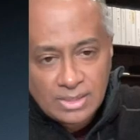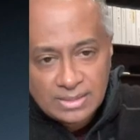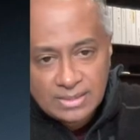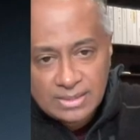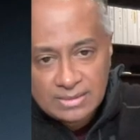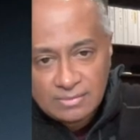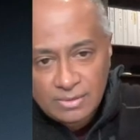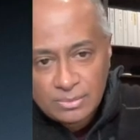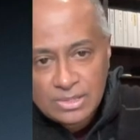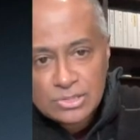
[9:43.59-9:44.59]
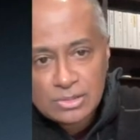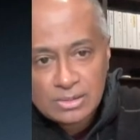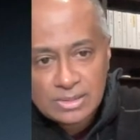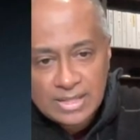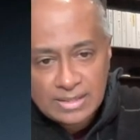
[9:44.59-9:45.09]
And then the
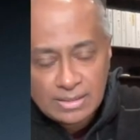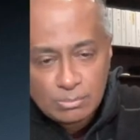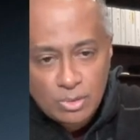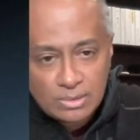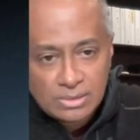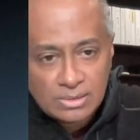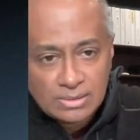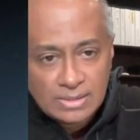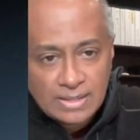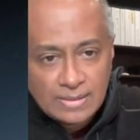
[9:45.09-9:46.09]
foundational AI model